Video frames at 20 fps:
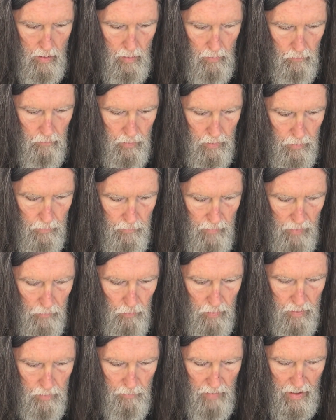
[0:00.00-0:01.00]
Wouldn't
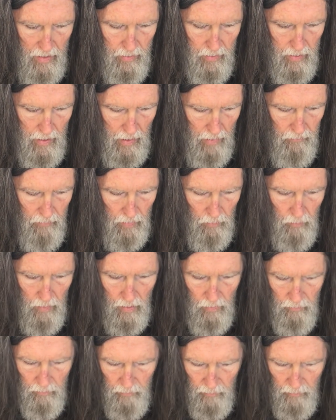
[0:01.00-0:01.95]
have minded have it. Well,